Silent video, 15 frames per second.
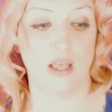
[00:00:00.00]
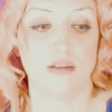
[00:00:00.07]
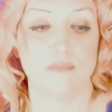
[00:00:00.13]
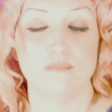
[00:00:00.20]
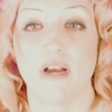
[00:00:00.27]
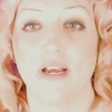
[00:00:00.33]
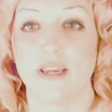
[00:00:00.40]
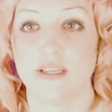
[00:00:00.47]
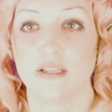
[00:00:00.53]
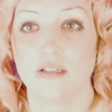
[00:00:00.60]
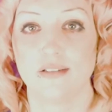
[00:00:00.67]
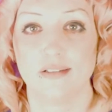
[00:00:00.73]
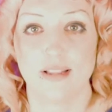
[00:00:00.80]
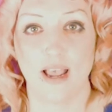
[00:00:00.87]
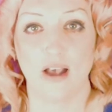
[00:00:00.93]
My
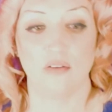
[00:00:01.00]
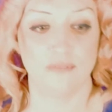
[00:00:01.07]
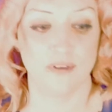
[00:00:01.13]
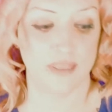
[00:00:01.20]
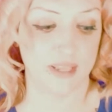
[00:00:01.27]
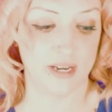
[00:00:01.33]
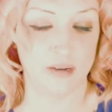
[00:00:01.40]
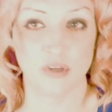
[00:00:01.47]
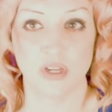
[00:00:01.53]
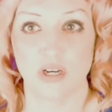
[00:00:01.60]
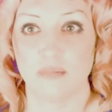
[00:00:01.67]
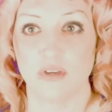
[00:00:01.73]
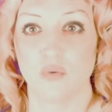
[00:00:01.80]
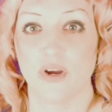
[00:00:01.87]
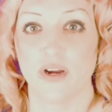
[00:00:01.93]
outfit that I'm going to
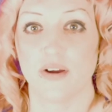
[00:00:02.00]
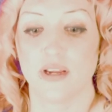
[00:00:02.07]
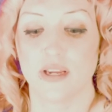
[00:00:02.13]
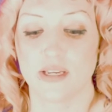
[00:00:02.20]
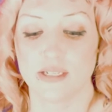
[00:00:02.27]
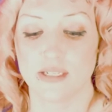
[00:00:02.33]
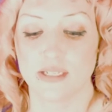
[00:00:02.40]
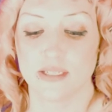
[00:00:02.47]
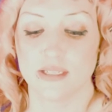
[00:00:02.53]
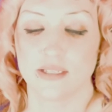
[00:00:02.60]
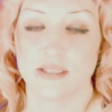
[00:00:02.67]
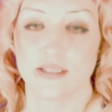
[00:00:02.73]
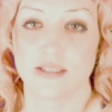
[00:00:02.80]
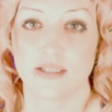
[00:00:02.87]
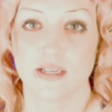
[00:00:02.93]
be wearing
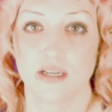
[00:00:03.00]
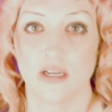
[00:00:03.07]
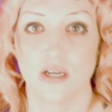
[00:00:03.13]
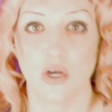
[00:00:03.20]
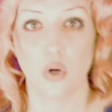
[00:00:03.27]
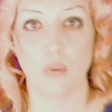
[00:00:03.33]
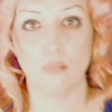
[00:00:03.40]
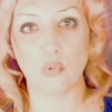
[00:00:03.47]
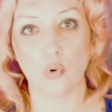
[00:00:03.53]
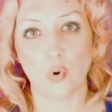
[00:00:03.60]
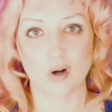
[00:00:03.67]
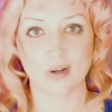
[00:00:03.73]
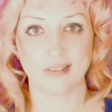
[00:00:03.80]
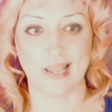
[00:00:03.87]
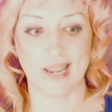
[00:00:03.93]
is
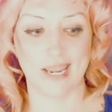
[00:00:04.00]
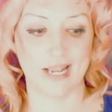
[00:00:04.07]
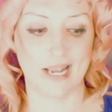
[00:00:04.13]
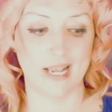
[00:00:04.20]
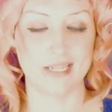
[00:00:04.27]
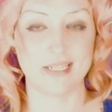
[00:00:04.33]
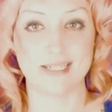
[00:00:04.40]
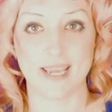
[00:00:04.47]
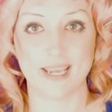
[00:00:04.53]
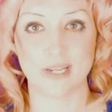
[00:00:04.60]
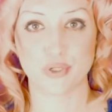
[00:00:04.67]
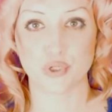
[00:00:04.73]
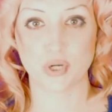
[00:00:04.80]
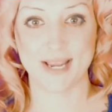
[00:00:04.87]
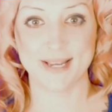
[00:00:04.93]
more like a day
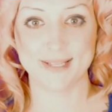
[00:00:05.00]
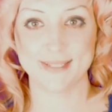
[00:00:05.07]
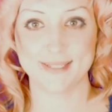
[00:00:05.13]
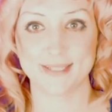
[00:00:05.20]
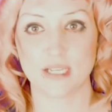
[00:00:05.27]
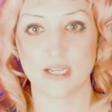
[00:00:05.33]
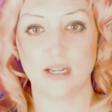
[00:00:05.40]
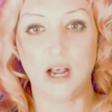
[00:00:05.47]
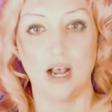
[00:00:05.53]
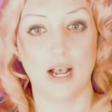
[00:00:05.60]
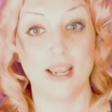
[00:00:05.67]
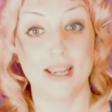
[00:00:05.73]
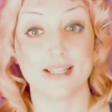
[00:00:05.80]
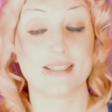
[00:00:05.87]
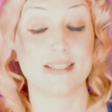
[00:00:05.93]
dress.
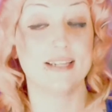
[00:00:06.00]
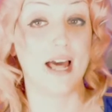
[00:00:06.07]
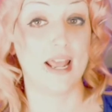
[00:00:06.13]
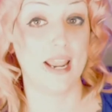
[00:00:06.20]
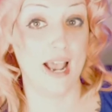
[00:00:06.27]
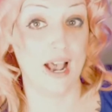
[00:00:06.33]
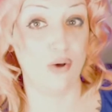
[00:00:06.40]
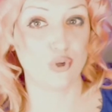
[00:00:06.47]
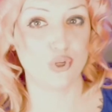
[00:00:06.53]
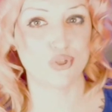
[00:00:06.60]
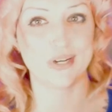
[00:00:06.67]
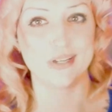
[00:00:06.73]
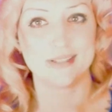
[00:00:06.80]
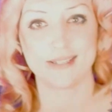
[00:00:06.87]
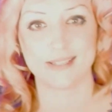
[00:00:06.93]
It's not a house
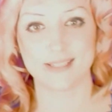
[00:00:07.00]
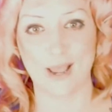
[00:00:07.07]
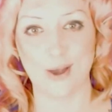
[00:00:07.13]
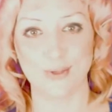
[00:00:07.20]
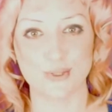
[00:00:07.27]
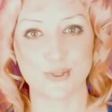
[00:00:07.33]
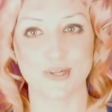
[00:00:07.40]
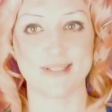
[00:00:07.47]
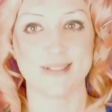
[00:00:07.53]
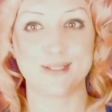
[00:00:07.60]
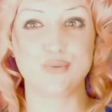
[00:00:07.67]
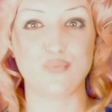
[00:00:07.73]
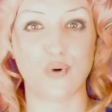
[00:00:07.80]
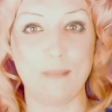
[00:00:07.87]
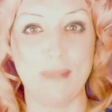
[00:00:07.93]
dress because house dresses
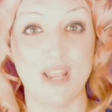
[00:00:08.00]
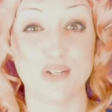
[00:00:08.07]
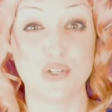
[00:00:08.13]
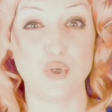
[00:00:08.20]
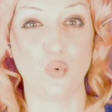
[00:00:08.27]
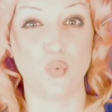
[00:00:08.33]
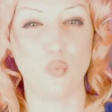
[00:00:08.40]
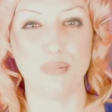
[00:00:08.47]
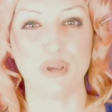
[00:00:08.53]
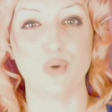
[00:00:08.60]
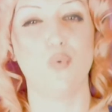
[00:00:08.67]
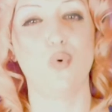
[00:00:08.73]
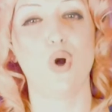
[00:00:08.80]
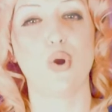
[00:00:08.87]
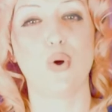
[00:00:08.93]
were meant to be
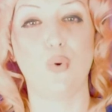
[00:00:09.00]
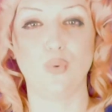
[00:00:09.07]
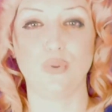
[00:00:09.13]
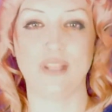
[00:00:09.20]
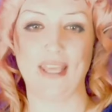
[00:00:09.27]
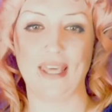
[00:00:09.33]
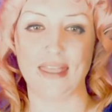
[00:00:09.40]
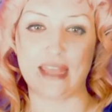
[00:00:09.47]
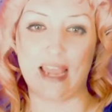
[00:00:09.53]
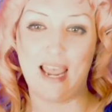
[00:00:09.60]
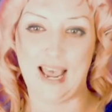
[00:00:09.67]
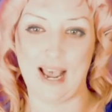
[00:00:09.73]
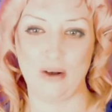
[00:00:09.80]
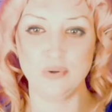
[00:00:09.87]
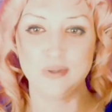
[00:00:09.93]
worn only in
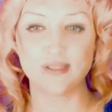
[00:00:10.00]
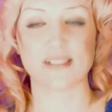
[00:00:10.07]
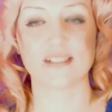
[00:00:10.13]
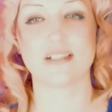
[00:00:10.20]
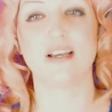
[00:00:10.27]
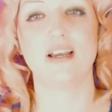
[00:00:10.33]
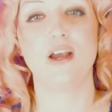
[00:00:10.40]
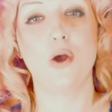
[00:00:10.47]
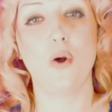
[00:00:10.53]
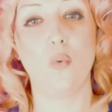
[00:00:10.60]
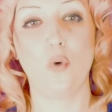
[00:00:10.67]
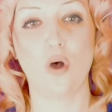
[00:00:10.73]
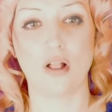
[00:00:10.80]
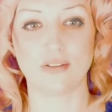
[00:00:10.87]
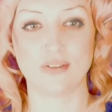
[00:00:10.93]
the house
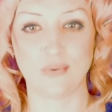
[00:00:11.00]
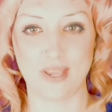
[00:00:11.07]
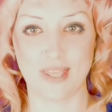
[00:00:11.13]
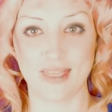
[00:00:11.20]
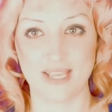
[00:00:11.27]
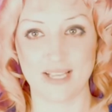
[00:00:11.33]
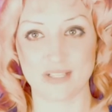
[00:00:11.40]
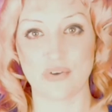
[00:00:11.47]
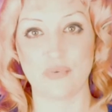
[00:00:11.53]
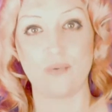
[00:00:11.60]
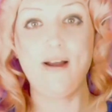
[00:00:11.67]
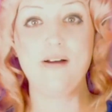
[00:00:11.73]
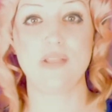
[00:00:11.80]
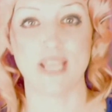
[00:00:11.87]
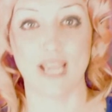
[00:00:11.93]
while doing things
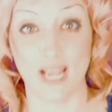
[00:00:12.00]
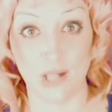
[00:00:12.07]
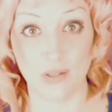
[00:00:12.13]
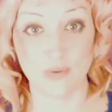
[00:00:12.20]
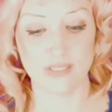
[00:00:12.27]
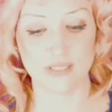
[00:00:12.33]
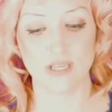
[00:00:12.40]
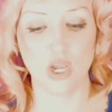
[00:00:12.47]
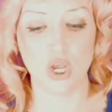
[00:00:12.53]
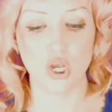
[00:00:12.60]
around the house.